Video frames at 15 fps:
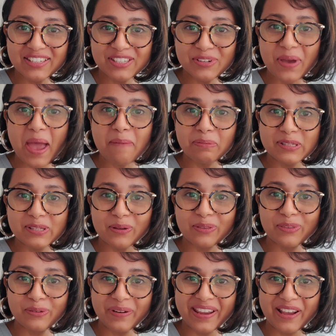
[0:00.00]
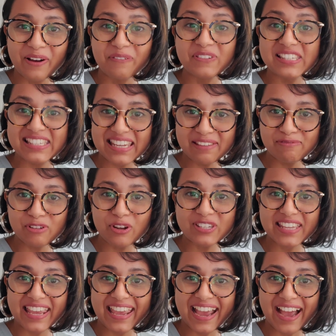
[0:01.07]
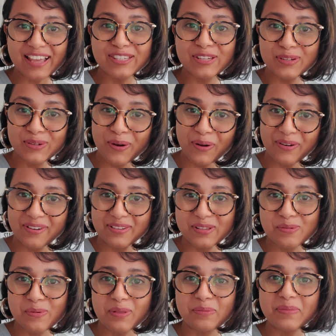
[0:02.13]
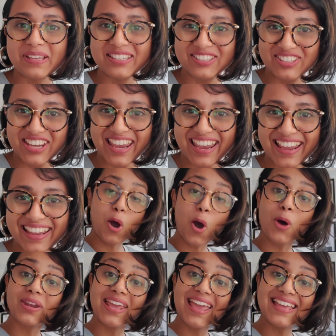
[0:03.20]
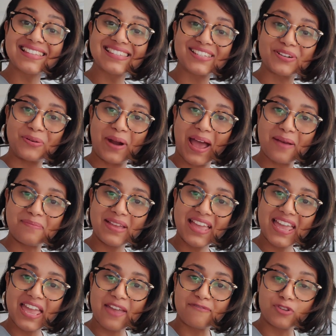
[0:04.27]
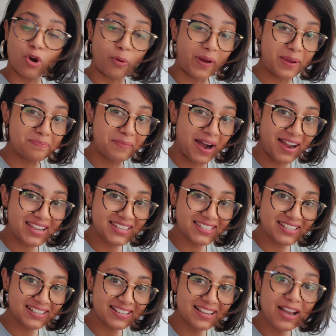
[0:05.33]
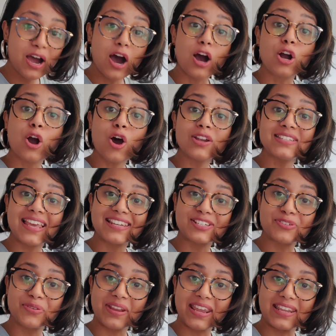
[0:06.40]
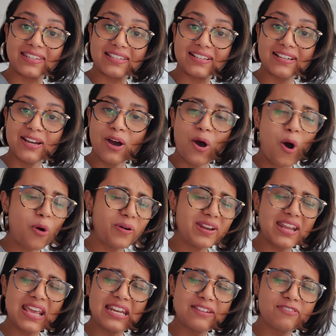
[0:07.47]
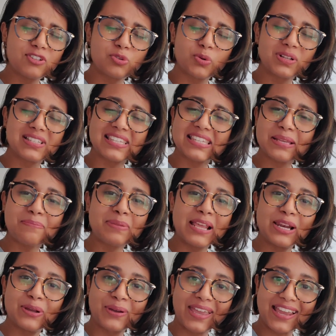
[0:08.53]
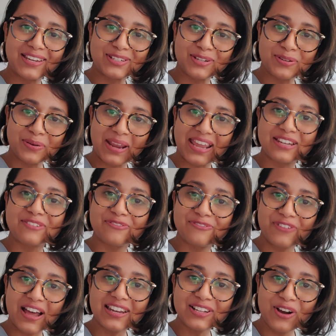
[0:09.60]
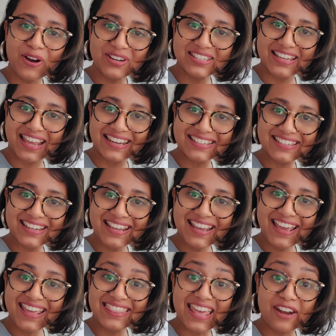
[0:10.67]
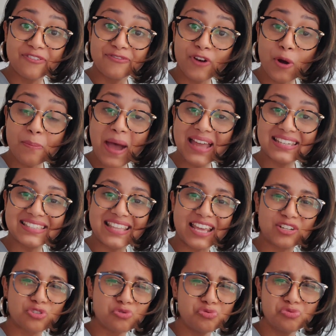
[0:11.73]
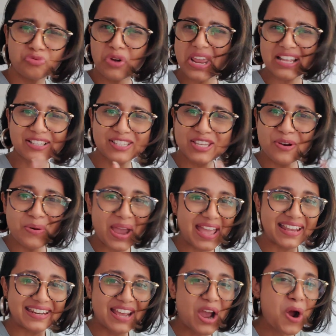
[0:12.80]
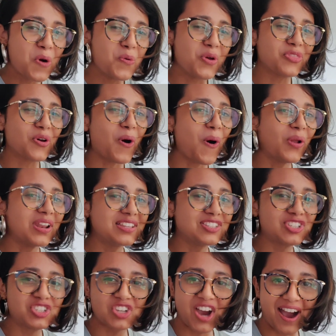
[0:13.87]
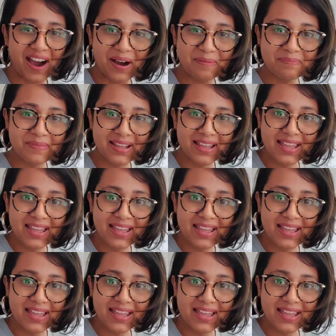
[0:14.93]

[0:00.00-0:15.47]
it to episode 3 of Steve.ai Tutorials with Miss J. On Instagram, if you're a marketer, a content creator, or an individual simply looking to create fun content, then a format that reels you in with all its charm